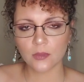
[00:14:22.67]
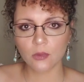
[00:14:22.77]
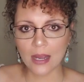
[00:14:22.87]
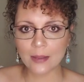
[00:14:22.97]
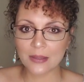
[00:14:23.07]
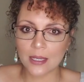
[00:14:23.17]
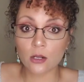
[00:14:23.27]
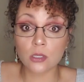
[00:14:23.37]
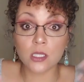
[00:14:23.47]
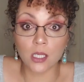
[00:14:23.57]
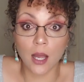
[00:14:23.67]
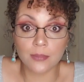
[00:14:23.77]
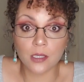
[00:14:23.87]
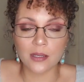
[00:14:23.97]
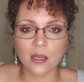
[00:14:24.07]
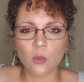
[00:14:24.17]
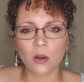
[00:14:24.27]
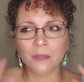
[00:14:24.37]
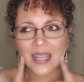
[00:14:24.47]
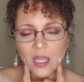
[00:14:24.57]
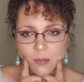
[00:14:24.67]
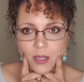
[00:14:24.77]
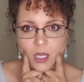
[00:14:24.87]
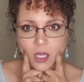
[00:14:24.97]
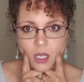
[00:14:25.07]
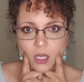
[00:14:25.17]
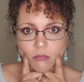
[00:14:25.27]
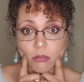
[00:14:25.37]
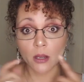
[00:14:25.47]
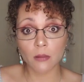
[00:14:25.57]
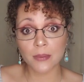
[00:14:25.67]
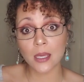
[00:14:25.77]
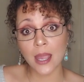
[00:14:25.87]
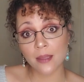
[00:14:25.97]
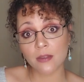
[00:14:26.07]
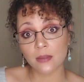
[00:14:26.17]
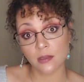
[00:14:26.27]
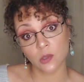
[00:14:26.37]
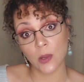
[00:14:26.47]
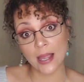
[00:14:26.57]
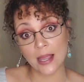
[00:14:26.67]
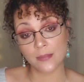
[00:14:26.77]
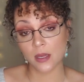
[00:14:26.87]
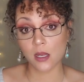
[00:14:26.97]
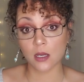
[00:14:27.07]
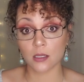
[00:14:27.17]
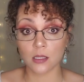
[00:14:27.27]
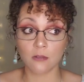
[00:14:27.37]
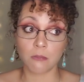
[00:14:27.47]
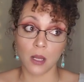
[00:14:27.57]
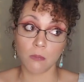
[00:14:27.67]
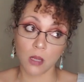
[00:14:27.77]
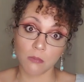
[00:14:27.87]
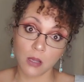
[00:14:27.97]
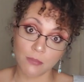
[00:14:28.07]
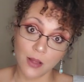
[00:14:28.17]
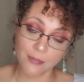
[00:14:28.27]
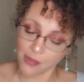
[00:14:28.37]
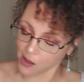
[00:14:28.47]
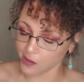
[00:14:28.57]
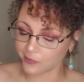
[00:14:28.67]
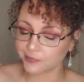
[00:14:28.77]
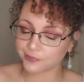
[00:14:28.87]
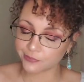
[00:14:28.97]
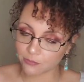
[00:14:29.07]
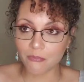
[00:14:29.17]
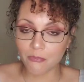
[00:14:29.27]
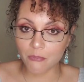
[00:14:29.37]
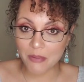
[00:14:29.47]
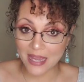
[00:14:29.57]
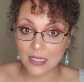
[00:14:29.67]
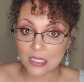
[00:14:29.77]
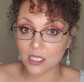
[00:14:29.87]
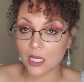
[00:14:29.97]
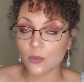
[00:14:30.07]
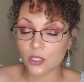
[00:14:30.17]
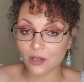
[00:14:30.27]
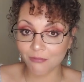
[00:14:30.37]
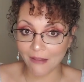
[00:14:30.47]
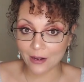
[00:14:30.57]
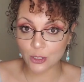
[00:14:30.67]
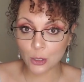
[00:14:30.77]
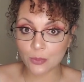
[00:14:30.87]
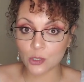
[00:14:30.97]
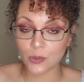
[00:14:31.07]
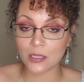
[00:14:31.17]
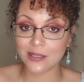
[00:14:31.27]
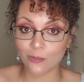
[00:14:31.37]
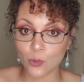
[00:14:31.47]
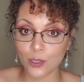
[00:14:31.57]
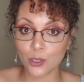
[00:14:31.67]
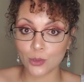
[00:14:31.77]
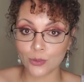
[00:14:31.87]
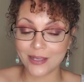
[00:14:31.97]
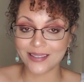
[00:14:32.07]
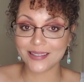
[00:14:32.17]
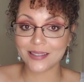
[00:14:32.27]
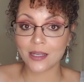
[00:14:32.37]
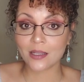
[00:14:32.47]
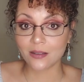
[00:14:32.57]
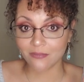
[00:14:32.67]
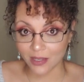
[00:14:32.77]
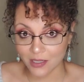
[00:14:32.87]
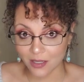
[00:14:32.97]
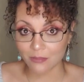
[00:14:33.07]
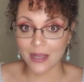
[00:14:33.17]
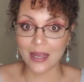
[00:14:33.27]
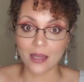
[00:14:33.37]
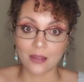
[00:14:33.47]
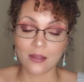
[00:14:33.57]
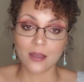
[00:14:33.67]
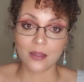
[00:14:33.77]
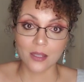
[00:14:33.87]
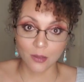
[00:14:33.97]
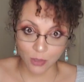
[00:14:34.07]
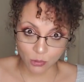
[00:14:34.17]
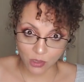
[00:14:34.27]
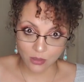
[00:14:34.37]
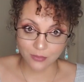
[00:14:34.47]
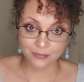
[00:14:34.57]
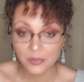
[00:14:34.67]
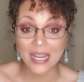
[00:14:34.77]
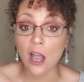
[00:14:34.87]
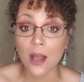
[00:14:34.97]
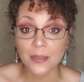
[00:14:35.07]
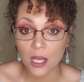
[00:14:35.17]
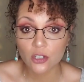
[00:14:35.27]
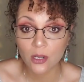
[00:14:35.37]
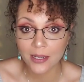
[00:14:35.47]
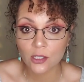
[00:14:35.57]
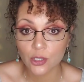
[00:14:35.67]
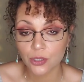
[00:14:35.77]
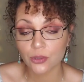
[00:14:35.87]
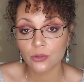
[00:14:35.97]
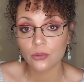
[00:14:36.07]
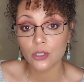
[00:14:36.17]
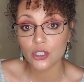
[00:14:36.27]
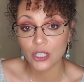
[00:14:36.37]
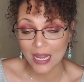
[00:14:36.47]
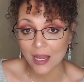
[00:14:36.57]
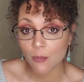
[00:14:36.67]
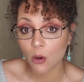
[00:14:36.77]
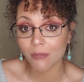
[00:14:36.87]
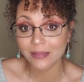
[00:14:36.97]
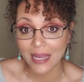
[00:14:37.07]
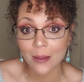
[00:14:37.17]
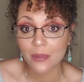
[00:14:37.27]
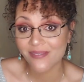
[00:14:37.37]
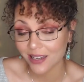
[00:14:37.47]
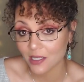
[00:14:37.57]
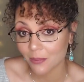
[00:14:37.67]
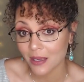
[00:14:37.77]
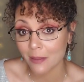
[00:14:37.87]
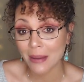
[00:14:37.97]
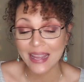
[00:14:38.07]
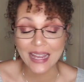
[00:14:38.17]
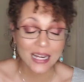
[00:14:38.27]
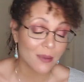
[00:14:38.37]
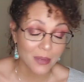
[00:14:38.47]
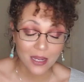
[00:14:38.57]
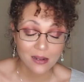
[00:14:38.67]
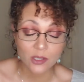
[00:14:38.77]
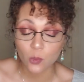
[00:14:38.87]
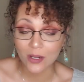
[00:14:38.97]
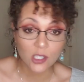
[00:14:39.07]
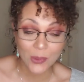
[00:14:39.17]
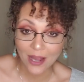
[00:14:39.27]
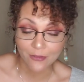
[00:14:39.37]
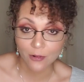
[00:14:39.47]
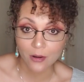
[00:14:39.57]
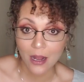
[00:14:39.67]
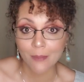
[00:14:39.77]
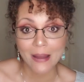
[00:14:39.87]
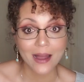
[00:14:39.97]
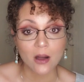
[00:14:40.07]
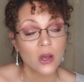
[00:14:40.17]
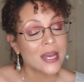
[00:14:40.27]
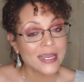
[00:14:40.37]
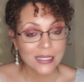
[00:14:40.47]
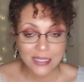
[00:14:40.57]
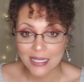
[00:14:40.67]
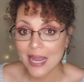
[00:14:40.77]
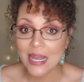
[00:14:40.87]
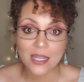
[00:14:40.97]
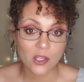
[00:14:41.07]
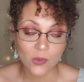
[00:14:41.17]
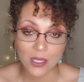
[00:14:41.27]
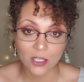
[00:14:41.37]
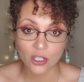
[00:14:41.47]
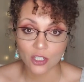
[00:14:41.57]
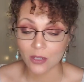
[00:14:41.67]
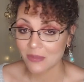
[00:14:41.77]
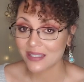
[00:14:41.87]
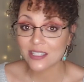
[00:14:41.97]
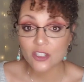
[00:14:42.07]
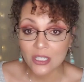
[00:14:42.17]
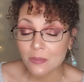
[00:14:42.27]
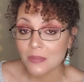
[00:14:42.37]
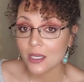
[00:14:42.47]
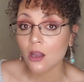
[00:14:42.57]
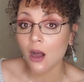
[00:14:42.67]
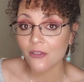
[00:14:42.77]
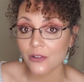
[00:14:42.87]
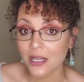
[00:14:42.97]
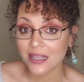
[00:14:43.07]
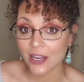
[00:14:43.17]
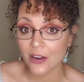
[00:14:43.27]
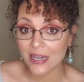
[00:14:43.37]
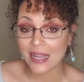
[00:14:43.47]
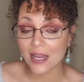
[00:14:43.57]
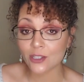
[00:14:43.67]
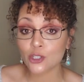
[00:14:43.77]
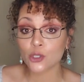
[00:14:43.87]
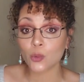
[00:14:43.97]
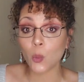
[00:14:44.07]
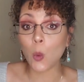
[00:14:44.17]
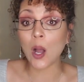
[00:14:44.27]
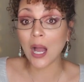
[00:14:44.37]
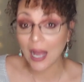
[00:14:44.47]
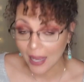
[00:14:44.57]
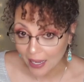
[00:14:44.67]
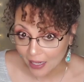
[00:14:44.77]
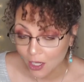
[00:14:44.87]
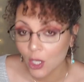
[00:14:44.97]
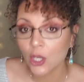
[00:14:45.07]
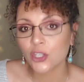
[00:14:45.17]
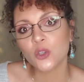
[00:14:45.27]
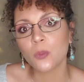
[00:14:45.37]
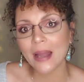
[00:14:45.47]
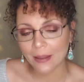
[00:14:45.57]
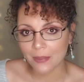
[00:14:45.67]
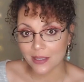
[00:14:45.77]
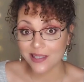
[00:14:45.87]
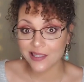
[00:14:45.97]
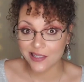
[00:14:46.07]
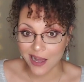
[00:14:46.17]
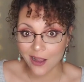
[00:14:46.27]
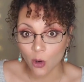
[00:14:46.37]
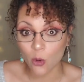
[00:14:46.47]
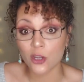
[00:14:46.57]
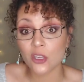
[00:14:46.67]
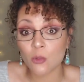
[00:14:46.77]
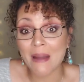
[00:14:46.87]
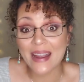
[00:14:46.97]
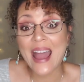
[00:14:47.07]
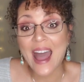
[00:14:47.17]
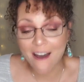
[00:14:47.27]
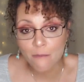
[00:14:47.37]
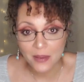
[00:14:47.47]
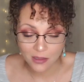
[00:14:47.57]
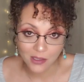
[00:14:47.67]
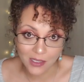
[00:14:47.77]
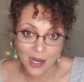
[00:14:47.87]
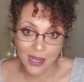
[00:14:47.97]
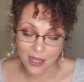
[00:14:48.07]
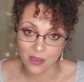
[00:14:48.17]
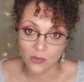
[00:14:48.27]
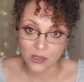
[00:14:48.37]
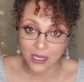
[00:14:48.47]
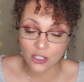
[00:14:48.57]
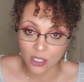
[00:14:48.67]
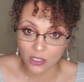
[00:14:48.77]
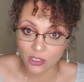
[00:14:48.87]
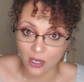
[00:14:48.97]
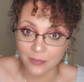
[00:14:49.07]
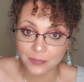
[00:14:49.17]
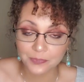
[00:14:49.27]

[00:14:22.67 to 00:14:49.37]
right? But they don't stop to think, well, maybe they're behaving this way because of blah, blah, blah, blah, blah. Big distinguishing factor between someone who is the victim and the abused. Now, I'm not trying to shame or blame the victim by any means whatsoever about staying in the relationship. This is just me offering clarity as to why you might be stuck or you might have been stuck in the relationship.